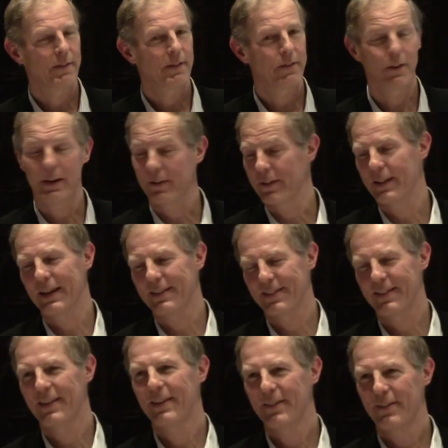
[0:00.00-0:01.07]
So anyway,
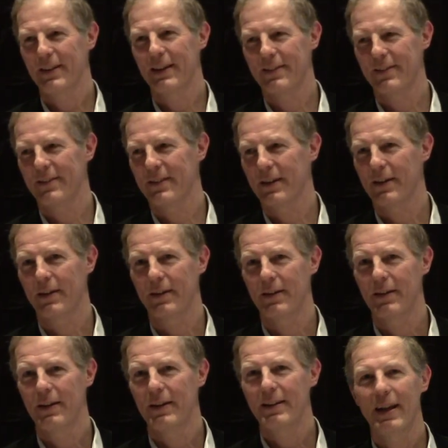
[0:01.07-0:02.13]
that's, that's,
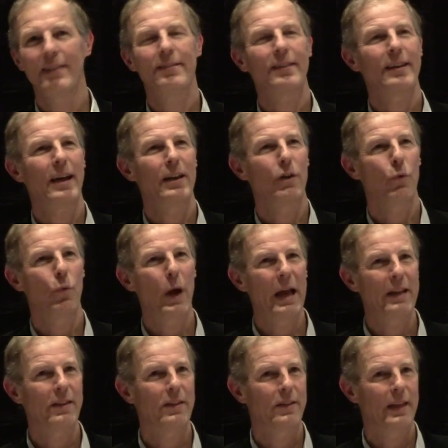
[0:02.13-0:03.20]
the, that's the kind of
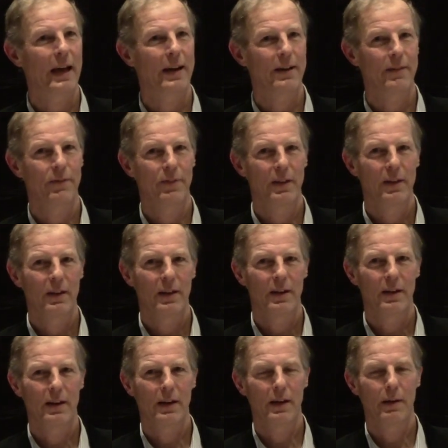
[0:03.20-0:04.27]
wedge that
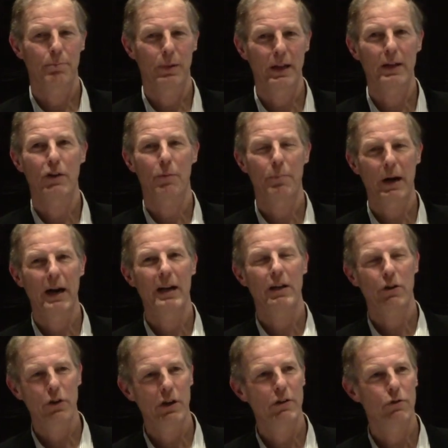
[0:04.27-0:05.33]
a political party
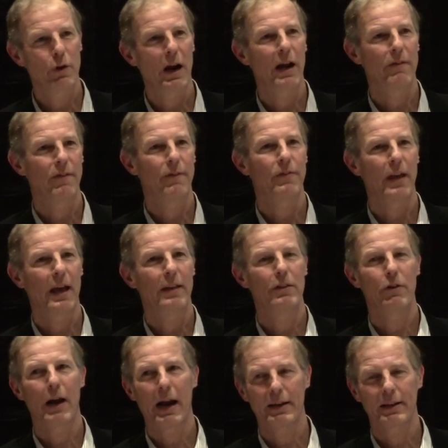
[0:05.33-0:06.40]
could drive if they had
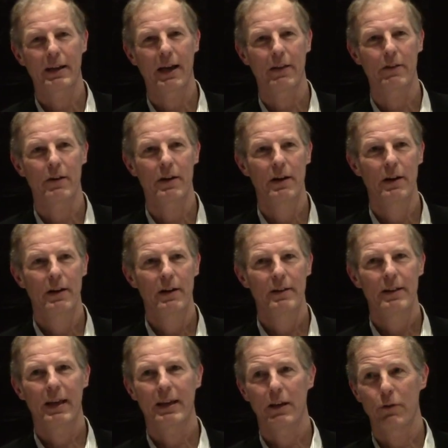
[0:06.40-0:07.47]
their act together.
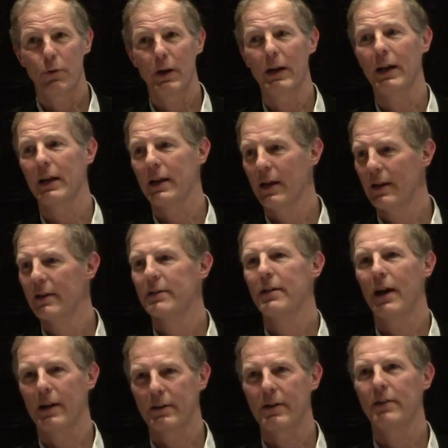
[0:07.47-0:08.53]
They could really
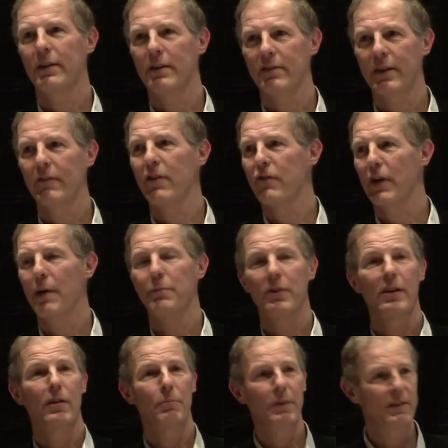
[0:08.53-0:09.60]
talk to these seventy-five
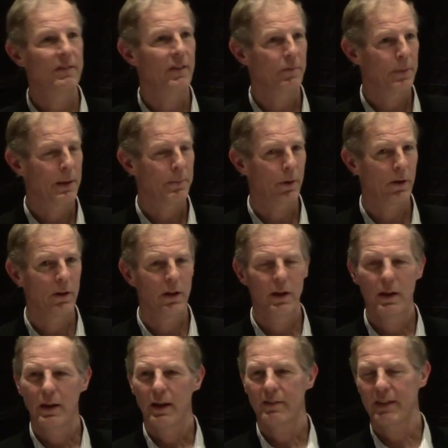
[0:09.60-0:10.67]
percent of business people
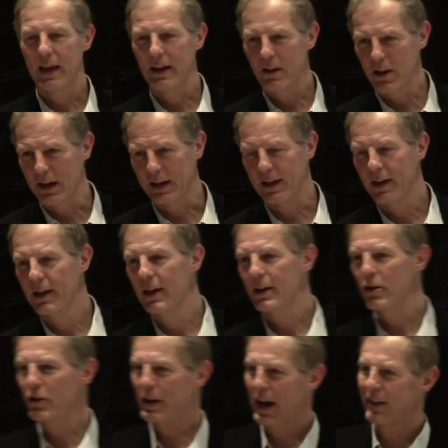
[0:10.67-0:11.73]
and saying, look,
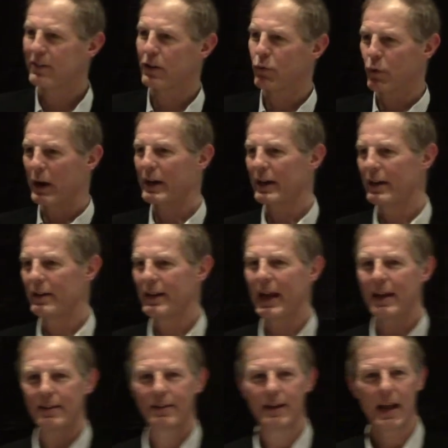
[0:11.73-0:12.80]
you guys are working
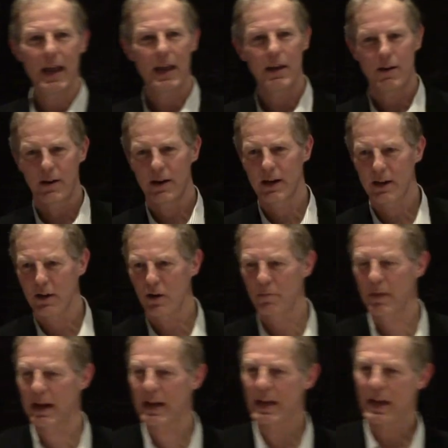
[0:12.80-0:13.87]
day to day, earning your
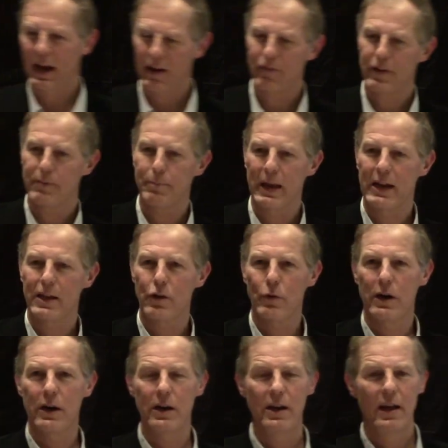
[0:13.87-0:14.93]
money, every penny
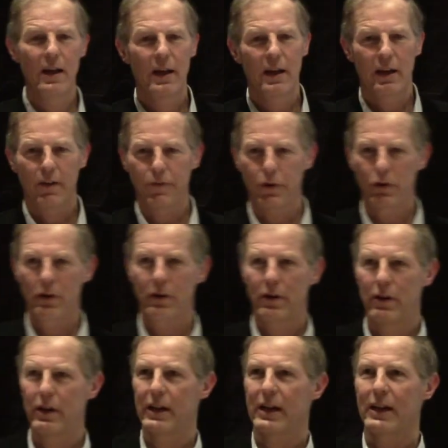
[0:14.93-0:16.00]
you earn. If you're
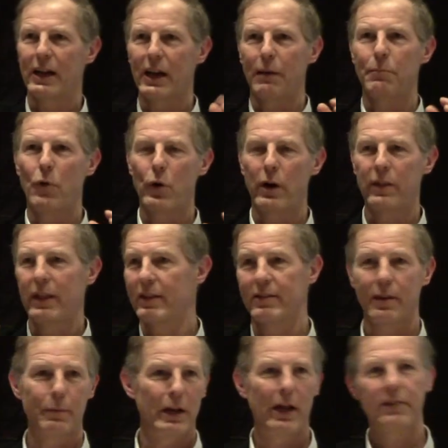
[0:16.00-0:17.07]
earning a little more, then
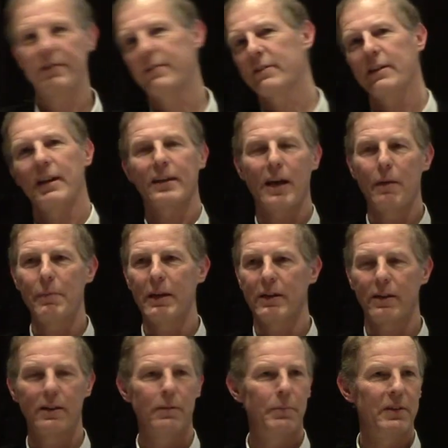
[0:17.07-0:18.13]
someone else is going to come
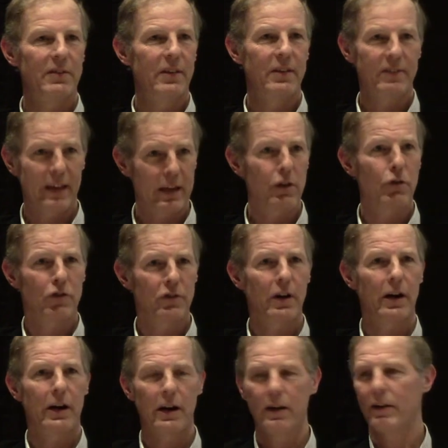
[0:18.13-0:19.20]
into the business that you
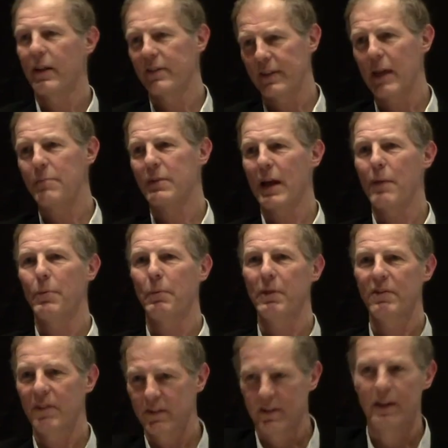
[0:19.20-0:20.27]
started, the same type of
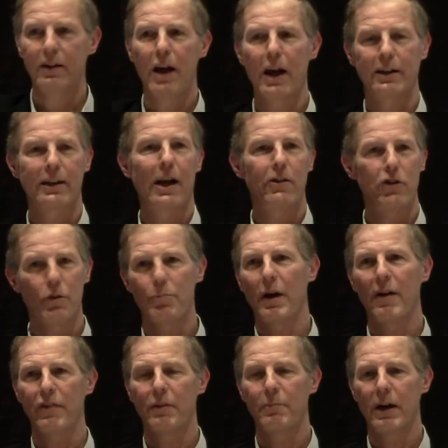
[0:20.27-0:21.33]
business, and knock down your
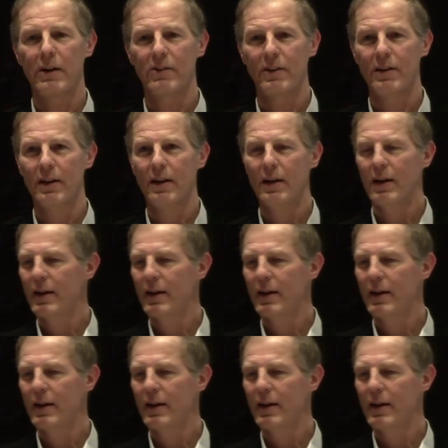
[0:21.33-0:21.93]
profit margin.